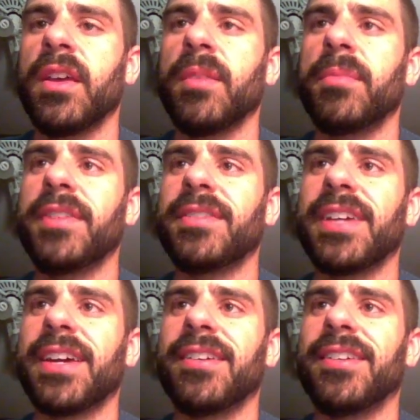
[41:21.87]
Plays a
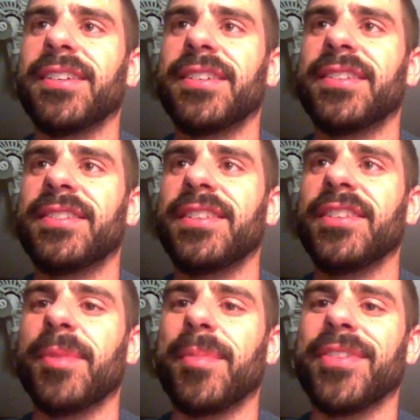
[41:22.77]
Tidehauler,
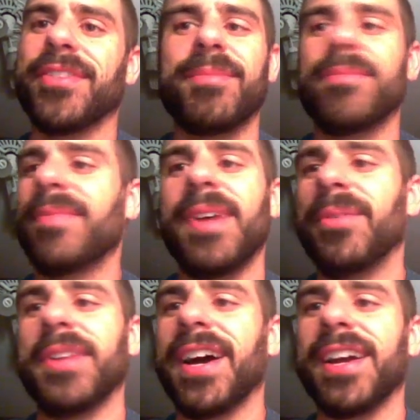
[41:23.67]
steals my Prism. I
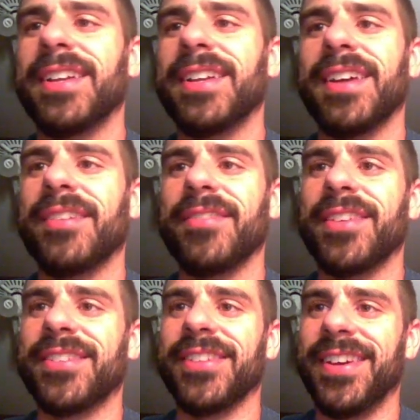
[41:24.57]
will not get it down
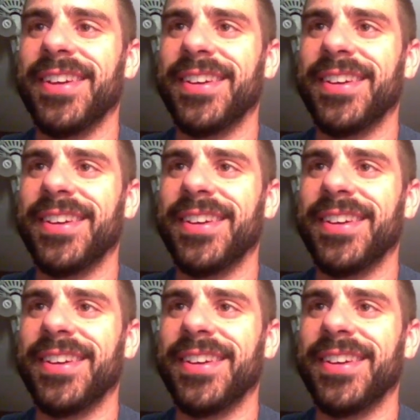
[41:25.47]
eventually.